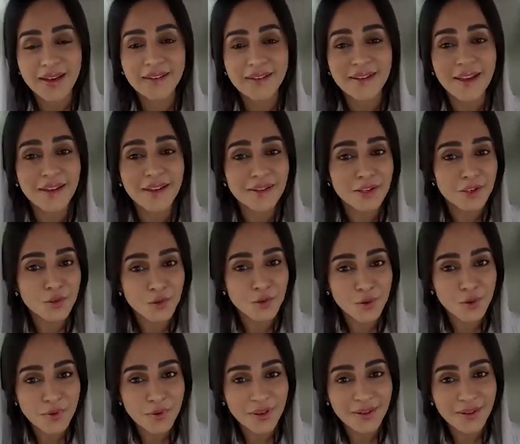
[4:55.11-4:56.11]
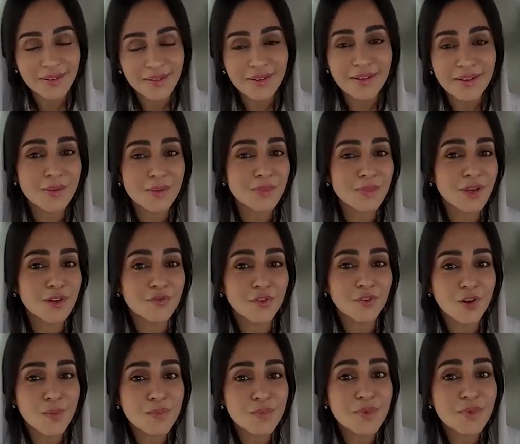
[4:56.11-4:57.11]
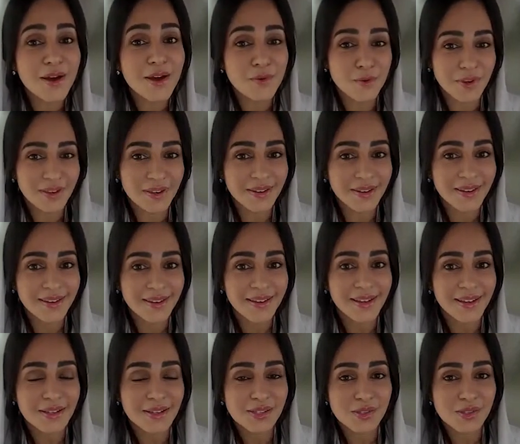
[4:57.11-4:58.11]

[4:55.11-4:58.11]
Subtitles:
than an European coming from Norway.